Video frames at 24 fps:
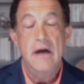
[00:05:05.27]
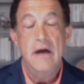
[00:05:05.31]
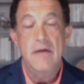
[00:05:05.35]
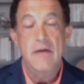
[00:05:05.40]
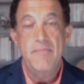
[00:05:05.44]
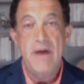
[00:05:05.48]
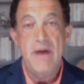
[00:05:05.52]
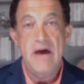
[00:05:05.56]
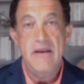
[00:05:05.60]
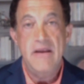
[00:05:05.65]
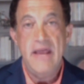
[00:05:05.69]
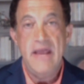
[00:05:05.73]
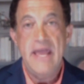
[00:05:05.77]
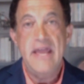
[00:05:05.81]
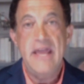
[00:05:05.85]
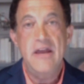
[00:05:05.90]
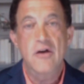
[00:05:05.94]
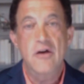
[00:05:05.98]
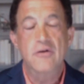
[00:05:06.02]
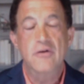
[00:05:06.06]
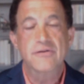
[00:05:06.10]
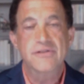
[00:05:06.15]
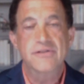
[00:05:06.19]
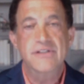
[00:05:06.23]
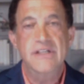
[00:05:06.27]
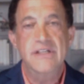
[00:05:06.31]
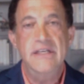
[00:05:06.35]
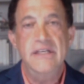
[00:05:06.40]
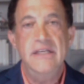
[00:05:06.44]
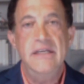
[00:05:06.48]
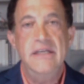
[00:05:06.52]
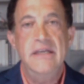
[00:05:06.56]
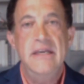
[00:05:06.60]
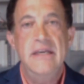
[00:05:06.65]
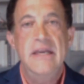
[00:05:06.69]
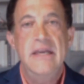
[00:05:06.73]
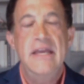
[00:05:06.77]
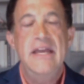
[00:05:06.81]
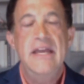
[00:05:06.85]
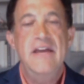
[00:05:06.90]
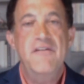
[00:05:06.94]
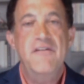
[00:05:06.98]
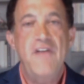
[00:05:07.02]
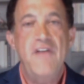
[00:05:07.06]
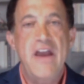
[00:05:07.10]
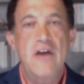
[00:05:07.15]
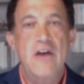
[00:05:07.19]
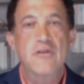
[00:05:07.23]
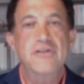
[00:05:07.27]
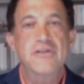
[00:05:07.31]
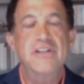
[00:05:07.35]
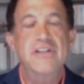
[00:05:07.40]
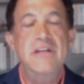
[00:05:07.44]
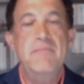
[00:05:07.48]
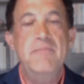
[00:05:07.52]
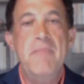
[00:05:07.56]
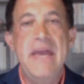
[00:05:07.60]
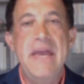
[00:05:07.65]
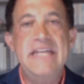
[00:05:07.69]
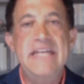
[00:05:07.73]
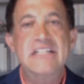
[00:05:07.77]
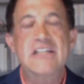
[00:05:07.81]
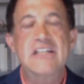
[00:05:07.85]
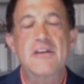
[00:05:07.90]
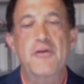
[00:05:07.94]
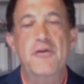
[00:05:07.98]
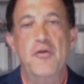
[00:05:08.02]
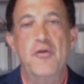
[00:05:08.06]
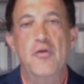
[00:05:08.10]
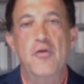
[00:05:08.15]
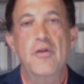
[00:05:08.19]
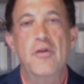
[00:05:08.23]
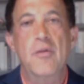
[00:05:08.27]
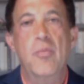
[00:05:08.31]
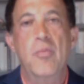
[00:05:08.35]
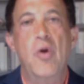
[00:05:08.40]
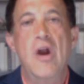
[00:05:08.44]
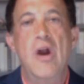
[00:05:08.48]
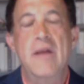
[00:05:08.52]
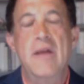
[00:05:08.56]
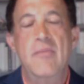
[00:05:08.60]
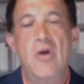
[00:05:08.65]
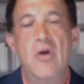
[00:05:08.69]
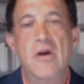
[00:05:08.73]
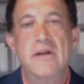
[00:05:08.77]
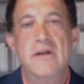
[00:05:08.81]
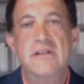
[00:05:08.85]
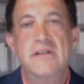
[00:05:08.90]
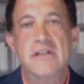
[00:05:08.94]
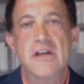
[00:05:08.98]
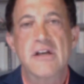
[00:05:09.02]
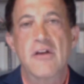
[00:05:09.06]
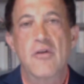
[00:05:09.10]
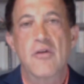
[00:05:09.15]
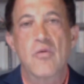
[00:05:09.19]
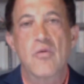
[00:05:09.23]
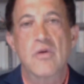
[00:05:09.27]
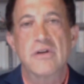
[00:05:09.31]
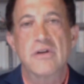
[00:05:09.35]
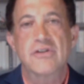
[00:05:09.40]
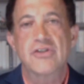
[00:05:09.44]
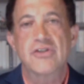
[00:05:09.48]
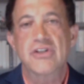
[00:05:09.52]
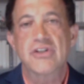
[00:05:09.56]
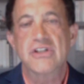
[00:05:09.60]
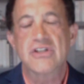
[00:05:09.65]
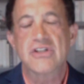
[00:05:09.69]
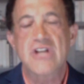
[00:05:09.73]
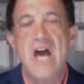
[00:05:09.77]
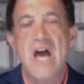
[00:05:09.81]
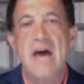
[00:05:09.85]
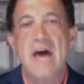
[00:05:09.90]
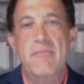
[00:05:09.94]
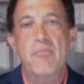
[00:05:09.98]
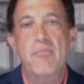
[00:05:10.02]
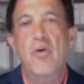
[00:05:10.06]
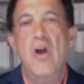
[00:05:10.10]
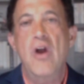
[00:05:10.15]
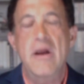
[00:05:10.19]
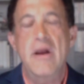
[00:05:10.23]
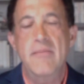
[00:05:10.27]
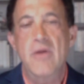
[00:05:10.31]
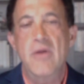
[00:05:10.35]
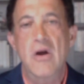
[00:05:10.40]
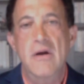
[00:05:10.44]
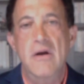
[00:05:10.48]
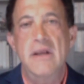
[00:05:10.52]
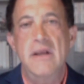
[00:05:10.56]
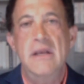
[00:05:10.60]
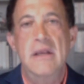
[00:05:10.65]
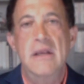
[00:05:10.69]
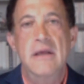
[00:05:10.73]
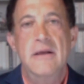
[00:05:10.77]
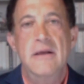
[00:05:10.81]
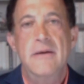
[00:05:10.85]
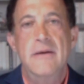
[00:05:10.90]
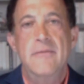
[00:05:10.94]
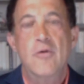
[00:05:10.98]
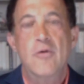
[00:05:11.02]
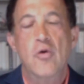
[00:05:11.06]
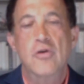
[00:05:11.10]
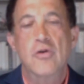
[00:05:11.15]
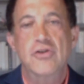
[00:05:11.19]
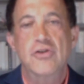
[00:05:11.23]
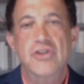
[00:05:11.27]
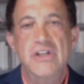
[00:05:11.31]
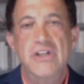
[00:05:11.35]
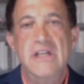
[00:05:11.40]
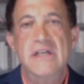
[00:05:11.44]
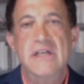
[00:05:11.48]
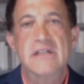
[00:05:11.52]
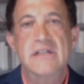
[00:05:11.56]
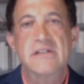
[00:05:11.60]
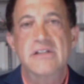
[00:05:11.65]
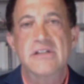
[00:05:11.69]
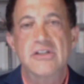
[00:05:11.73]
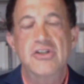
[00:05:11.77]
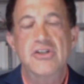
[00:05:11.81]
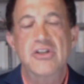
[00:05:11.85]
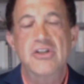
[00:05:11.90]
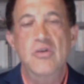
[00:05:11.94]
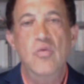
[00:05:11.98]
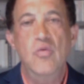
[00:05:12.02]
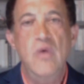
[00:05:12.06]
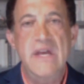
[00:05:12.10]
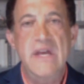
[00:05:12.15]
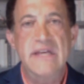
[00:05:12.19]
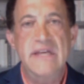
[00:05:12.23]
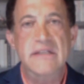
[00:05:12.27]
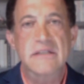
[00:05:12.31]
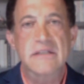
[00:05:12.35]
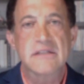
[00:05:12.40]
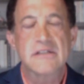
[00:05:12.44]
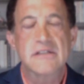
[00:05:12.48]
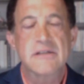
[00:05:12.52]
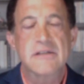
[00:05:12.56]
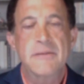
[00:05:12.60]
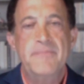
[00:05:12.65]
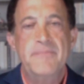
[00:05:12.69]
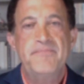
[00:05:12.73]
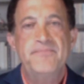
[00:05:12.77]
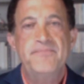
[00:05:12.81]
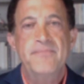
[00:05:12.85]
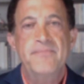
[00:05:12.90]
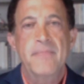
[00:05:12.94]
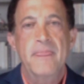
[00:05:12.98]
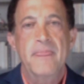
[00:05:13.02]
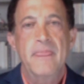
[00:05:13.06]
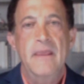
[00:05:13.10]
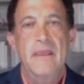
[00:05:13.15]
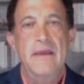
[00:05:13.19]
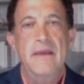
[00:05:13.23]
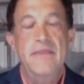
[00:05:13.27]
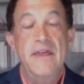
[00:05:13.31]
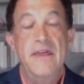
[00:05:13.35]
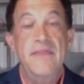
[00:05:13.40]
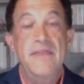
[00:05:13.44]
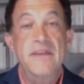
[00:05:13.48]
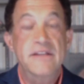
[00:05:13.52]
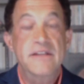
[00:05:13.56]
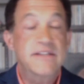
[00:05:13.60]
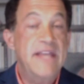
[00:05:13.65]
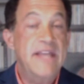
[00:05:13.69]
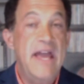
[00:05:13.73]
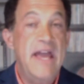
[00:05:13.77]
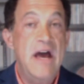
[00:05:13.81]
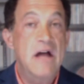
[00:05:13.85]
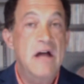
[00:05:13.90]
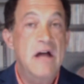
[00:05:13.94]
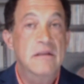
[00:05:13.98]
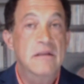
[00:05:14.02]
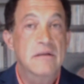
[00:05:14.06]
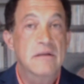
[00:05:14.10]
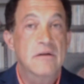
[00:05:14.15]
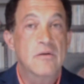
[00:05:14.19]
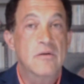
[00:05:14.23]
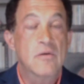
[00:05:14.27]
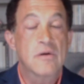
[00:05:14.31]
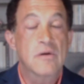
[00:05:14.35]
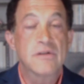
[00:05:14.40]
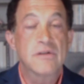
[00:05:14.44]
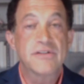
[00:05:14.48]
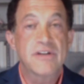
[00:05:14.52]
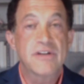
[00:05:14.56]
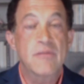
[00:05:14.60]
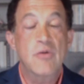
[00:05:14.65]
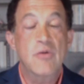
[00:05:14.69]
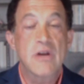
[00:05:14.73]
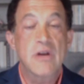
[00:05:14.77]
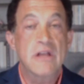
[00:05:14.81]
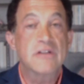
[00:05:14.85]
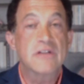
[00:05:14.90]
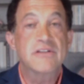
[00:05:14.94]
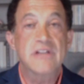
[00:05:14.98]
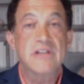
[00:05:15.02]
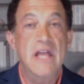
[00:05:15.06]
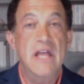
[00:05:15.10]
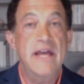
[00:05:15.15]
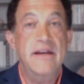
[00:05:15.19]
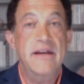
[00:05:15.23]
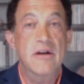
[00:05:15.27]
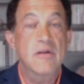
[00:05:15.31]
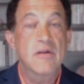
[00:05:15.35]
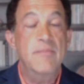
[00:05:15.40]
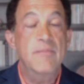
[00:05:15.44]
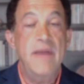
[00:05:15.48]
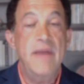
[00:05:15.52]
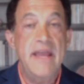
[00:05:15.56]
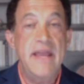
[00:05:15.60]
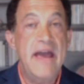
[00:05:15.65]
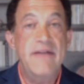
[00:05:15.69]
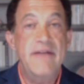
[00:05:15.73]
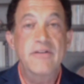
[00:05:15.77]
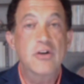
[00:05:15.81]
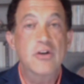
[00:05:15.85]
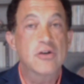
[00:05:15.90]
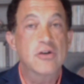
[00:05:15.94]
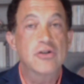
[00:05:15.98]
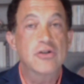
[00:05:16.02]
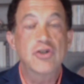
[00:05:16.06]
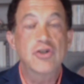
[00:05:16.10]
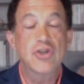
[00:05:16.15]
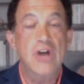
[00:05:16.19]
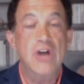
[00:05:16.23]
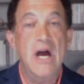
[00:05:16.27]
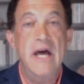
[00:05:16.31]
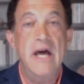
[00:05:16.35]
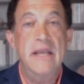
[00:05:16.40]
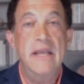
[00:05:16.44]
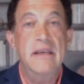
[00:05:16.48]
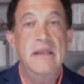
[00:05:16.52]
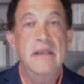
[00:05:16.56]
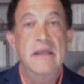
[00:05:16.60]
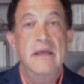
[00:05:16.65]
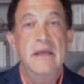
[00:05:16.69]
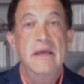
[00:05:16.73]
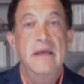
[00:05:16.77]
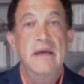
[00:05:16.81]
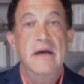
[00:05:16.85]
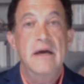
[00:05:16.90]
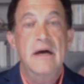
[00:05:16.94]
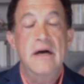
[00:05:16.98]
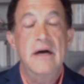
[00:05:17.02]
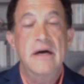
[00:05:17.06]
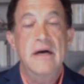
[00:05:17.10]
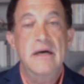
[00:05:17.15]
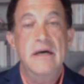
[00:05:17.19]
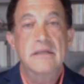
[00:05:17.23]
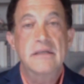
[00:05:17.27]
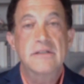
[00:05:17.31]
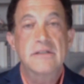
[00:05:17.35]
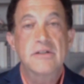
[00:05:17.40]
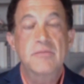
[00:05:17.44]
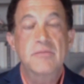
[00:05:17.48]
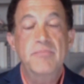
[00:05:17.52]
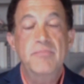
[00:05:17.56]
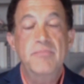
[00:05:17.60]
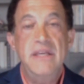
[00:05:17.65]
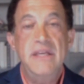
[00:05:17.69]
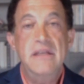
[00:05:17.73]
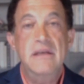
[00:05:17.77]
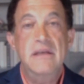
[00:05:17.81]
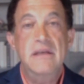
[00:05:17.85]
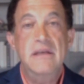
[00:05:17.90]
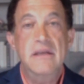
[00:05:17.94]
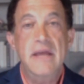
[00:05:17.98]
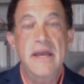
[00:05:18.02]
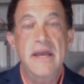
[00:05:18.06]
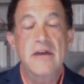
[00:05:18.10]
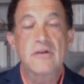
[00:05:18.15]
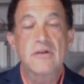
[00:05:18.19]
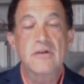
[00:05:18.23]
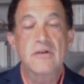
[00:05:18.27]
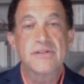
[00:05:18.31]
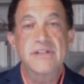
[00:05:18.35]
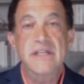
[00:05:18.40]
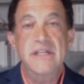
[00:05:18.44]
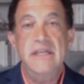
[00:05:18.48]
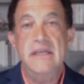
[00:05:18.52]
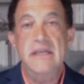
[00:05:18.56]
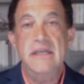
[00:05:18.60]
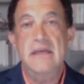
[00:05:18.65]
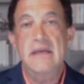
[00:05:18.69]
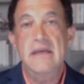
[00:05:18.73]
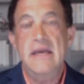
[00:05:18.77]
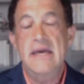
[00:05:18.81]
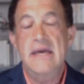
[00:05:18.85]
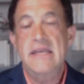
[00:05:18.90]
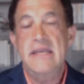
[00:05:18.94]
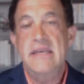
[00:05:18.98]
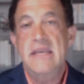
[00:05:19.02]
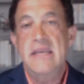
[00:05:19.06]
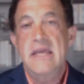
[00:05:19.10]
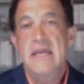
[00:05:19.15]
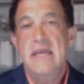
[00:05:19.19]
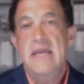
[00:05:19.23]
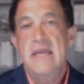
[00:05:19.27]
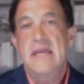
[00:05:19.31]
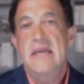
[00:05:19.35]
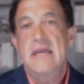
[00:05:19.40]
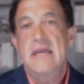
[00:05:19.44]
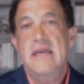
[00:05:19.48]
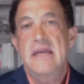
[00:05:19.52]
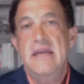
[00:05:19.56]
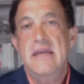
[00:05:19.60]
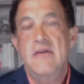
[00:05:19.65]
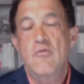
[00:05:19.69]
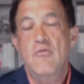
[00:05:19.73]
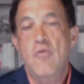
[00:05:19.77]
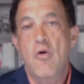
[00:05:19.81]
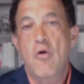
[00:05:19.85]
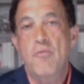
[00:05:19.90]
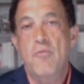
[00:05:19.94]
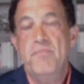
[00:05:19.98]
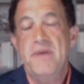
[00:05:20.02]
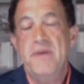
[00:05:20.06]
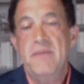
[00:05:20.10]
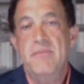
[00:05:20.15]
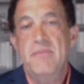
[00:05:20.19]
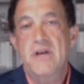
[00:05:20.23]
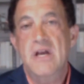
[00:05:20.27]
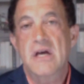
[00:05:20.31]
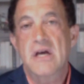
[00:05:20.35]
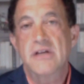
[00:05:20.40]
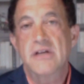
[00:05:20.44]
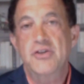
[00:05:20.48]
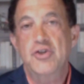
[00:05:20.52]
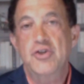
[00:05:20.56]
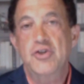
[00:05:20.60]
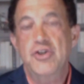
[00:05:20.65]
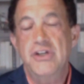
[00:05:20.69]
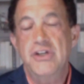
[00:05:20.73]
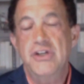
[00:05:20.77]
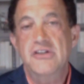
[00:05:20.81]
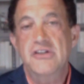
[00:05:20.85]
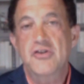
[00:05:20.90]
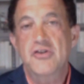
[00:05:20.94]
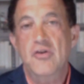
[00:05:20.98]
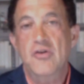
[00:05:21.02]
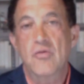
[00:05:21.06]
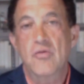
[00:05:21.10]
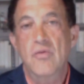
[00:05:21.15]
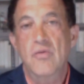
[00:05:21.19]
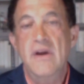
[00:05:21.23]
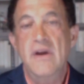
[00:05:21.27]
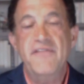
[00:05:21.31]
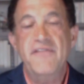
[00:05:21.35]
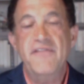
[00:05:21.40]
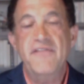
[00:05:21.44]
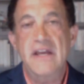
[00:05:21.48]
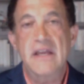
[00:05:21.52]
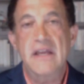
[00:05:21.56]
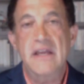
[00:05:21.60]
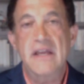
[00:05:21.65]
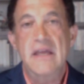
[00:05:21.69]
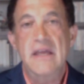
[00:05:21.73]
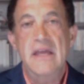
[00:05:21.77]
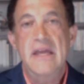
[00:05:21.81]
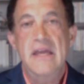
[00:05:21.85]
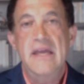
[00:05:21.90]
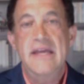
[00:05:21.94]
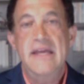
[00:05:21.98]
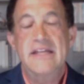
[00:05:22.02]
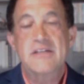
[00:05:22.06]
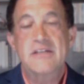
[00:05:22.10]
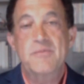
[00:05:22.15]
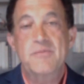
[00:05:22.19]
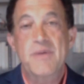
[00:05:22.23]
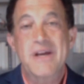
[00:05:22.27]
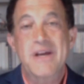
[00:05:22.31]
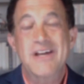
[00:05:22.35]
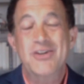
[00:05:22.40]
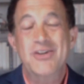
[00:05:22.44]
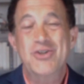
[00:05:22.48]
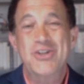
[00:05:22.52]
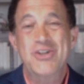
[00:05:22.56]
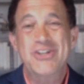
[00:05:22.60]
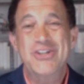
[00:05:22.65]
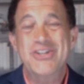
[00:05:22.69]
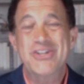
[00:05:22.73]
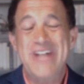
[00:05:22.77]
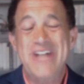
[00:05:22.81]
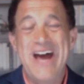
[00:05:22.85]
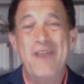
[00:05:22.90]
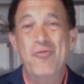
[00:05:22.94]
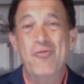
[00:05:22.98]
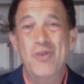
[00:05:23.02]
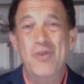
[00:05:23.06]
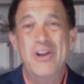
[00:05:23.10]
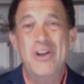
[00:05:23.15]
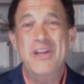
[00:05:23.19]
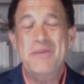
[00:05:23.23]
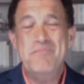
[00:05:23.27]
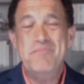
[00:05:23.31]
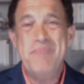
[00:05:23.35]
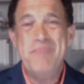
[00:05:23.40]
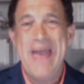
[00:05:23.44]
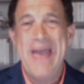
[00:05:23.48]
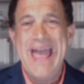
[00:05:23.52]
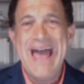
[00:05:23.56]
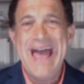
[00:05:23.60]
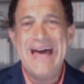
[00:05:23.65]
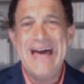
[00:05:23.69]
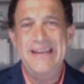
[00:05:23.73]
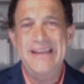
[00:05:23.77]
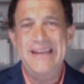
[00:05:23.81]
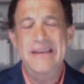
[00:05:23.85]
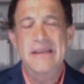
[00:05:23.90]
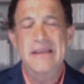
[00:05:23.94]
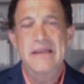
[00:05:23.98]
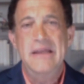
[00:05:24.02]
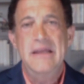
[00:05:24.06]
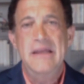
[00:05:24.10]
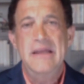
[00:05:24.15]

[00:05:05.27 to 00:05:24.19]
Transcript: about AOC, if AOC makes it through the primaries, in other words, she's not primaried, or she is and she wins, then this gal or someone else like her may have a good shot uh, to beat AOC. And it won't be because she's terrific, it's because she's not really bad.